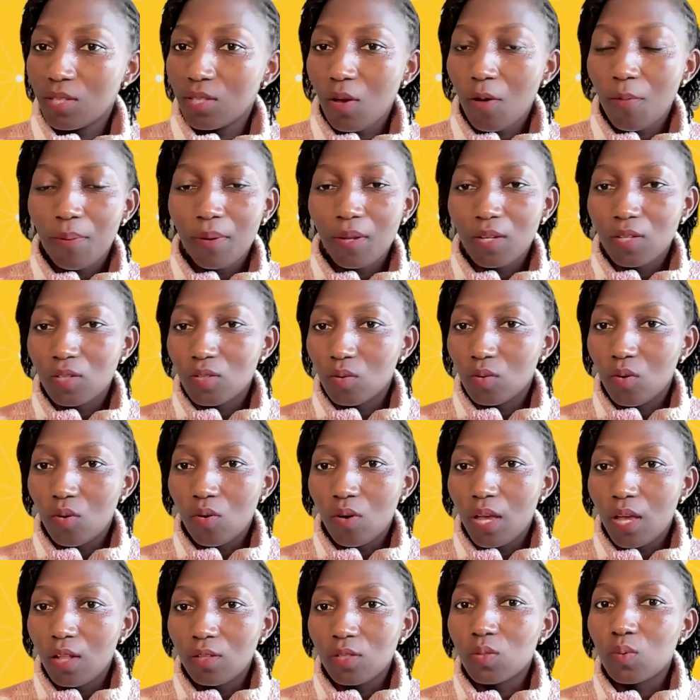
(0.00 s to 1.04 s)
always open to
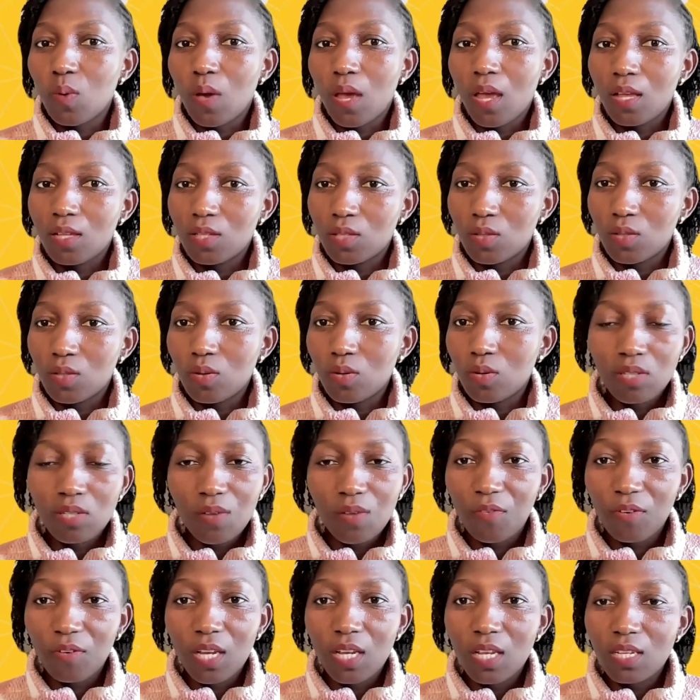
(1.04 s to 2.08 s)
go elsewhere. So
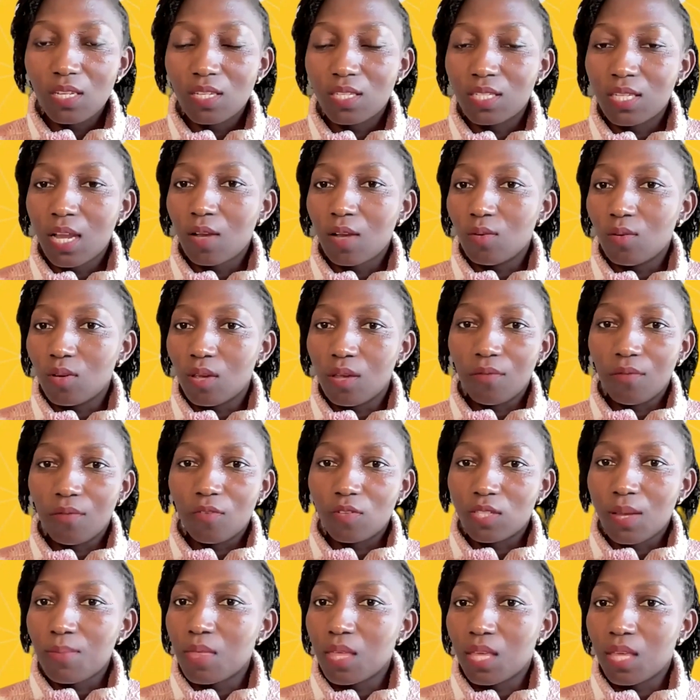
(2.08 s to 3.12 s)
definitely start looking
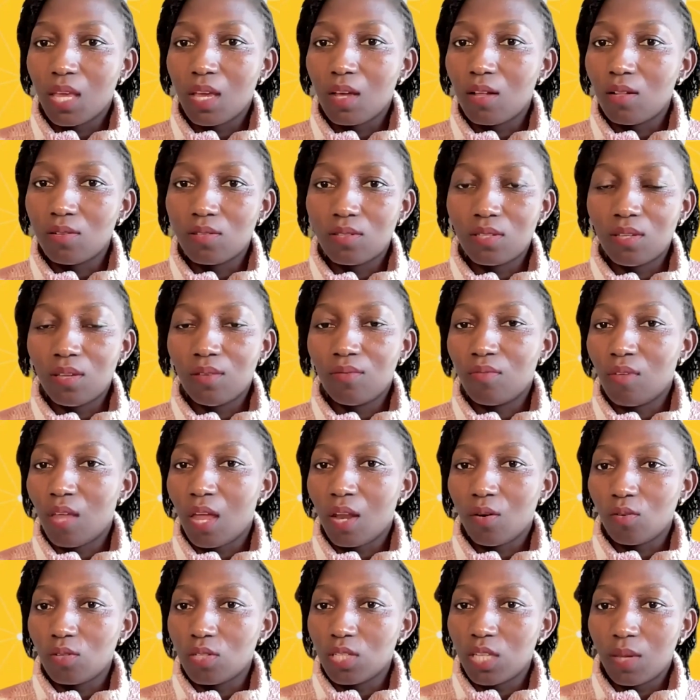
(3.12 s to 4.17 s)
for something else if they
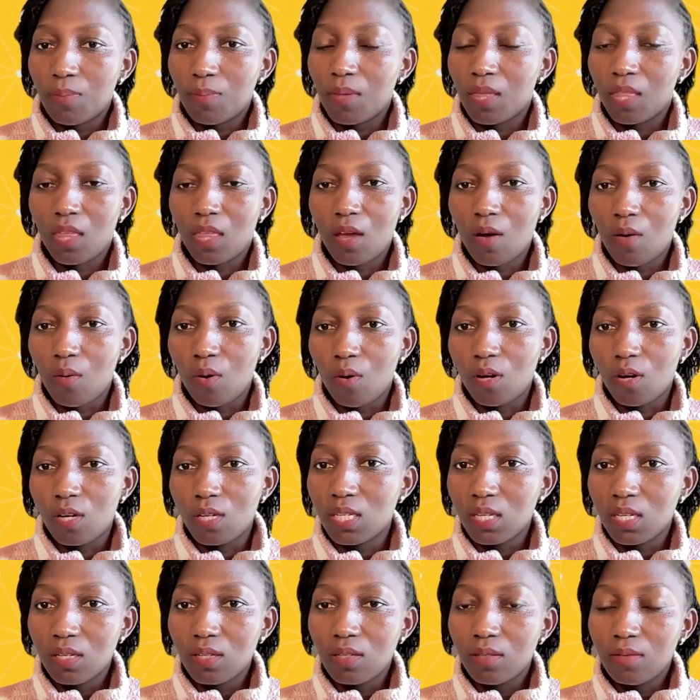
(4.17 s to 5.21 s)
are not keeping their
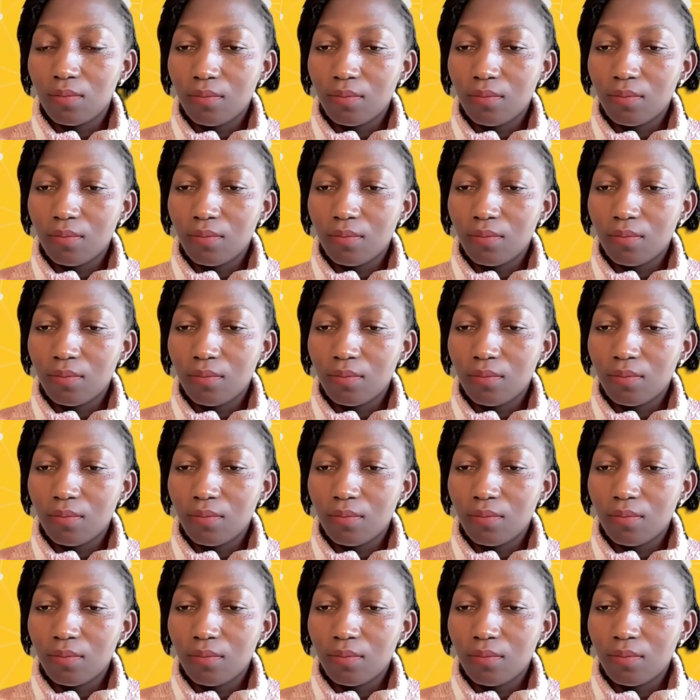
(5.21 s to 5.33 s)
word.